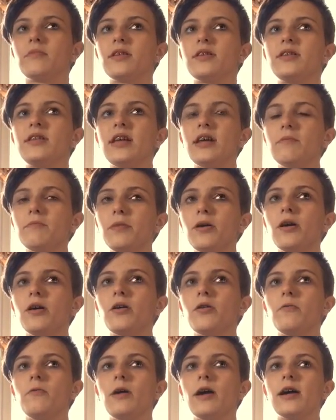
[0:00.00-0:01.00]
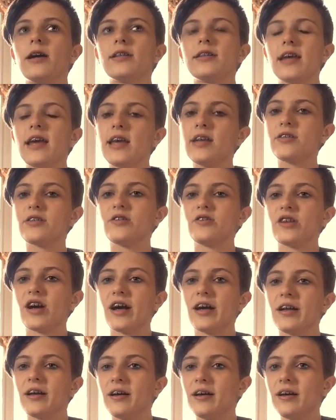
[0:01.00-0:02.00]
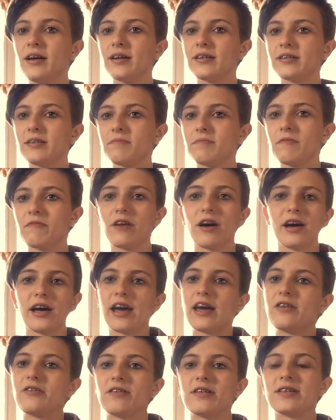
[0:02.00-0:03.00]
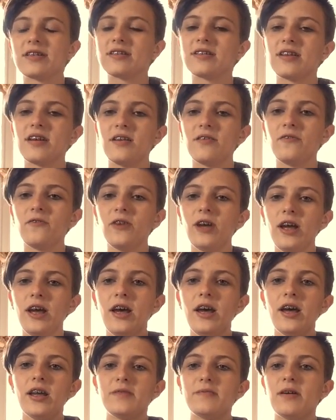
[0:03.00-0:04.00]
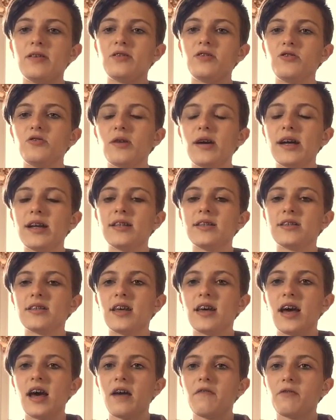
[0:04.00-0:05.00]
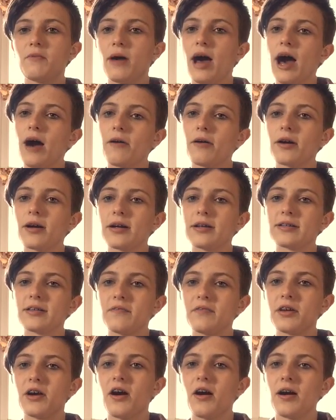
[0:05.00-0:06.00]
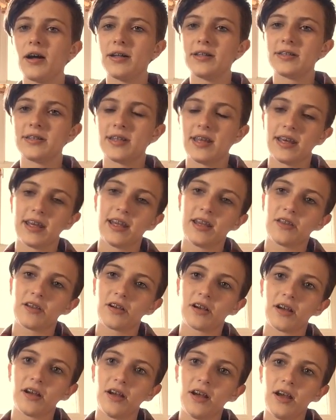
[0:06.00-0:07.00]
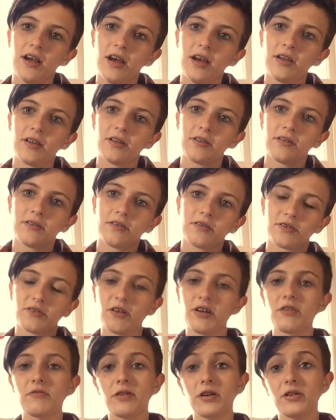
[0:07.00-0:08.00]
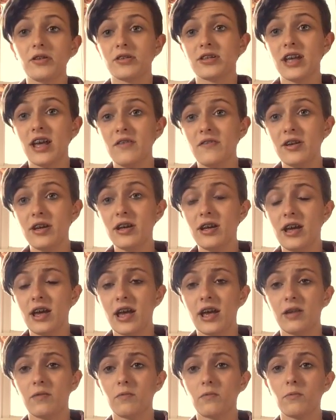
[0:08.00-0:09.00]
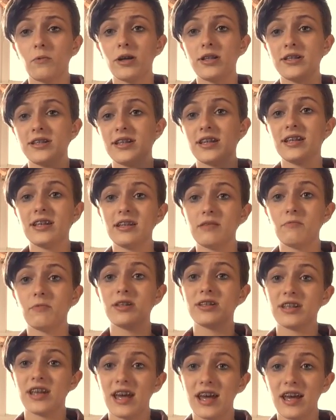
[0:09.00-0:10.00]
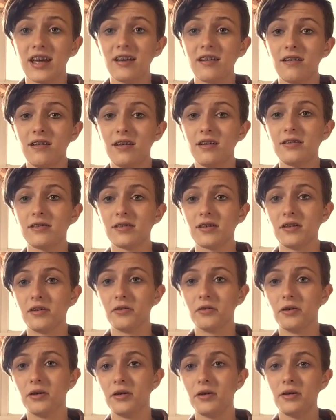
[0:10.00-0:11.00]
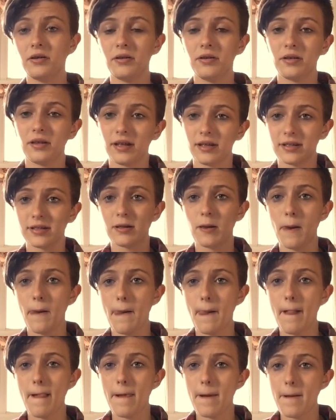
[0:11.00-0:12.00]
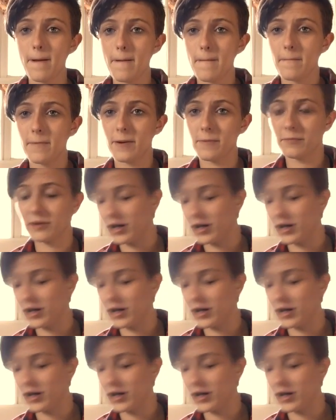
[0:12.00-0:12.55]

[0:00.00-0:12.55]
steampunk, where it's ancient China, except we've got androids and stuff. It's about two twins that have the powers of the gods. They can either destroy the world or save it, and one's yin and one's yang. So that's what I'm